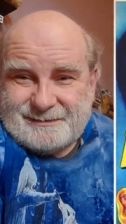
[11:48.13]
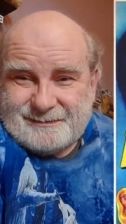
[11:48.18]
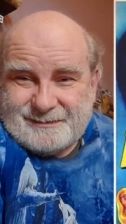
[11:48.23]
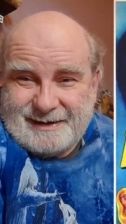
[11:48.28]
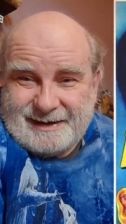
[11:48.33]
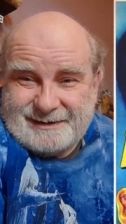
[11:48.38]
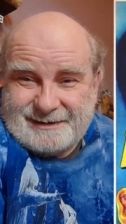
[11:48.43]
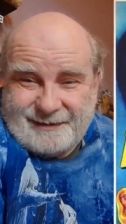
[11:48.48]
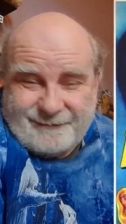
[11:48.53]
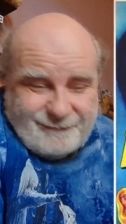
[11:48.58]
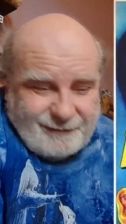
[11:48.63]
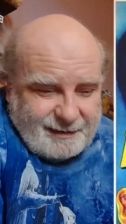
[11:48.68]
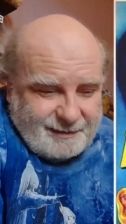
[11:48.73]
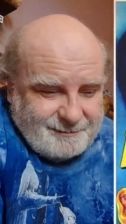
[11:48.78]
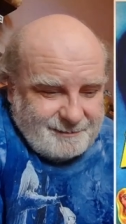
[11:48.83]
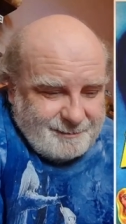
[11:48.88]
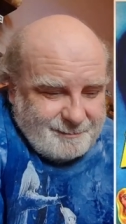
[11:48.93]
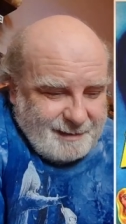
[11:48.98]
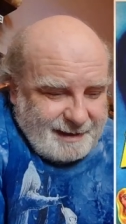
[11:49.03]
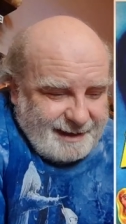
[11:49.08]
is the
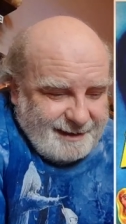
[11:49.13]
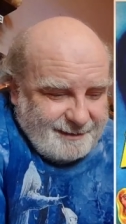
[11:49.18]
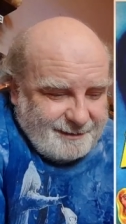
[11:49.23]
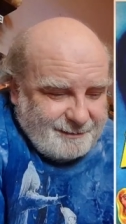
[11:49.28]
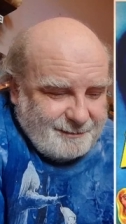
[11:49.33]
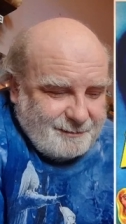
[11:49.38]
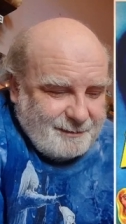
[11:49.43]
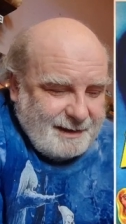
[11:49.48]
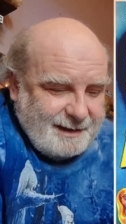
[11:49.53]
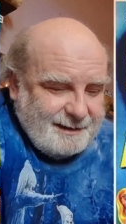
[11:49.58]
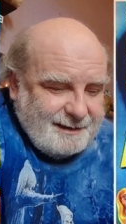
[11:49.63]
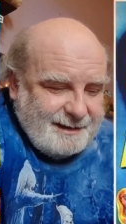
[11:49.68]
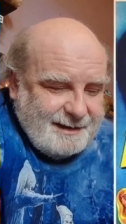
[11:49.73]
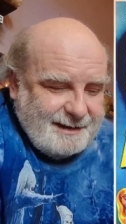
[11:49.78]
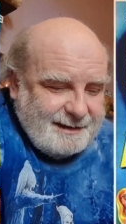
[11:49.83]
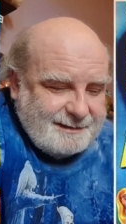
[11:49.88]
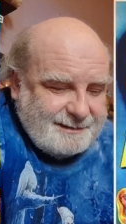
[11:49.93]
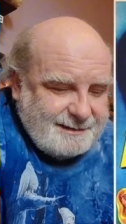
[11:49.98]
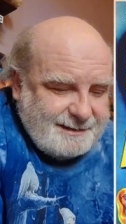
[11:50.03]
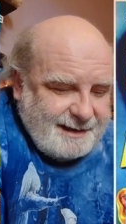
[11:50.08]
film about? Well,
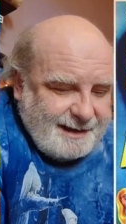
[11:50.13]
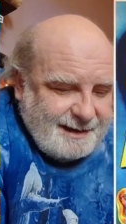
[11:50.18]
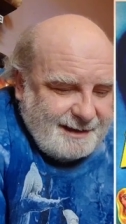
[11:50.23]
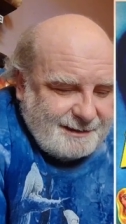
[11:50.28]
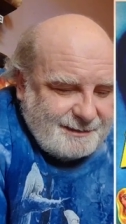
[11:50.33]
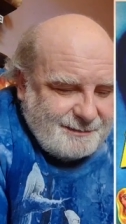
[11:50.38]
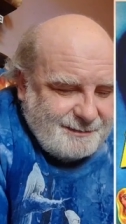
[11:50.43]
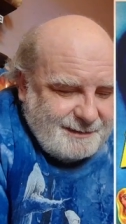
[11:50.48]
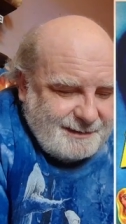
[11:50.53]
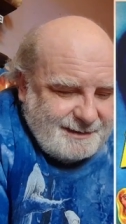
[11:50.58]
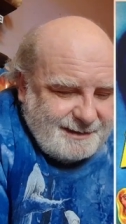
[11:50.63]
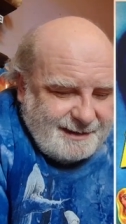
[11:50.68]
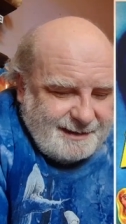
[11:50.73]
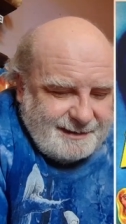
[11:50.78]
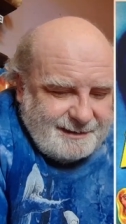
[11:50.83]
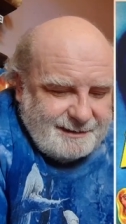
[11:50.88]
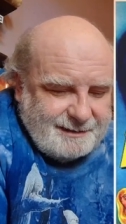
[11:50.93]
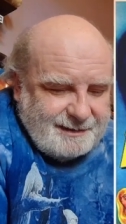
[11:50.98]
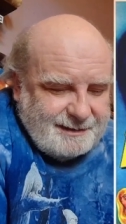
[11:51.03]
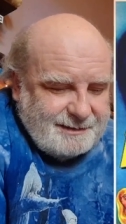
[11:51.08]
it starts with
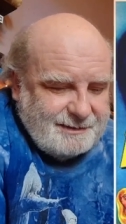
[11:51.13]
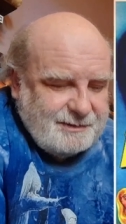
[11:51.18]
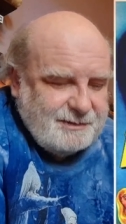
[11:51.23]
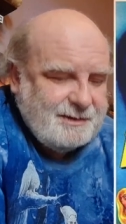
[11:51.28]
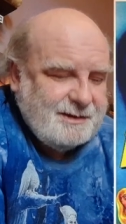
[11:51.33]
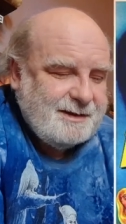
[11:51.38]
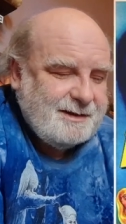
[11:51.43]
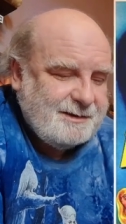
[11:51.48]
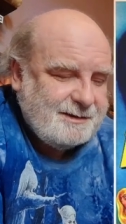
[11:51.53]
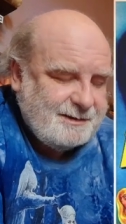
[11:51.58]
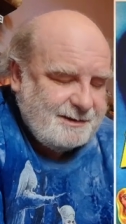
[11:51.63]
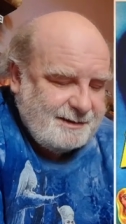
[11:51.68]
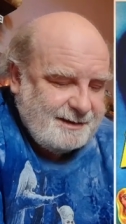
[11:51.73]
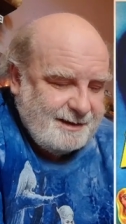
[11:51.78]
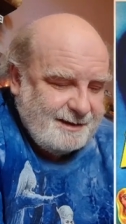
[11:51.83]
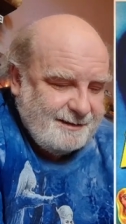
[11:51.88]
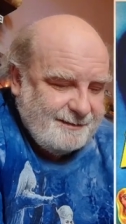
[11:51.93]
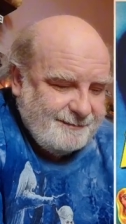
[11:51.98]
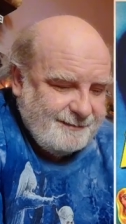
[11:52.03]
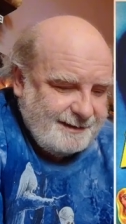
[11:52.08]
seeing this church
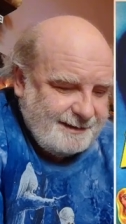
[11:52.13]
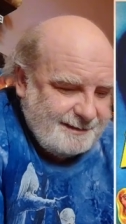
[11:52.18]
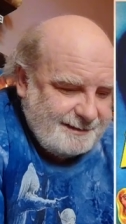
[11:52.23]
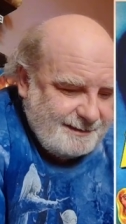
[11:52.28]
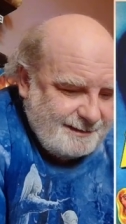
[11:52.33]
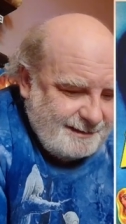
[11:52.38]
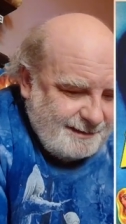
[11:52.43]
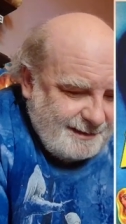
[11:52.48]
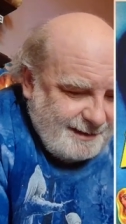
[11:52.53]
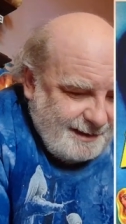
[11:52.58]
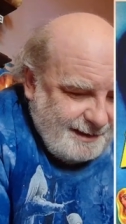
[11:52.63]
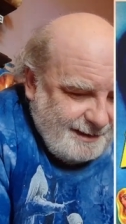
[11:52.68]
service,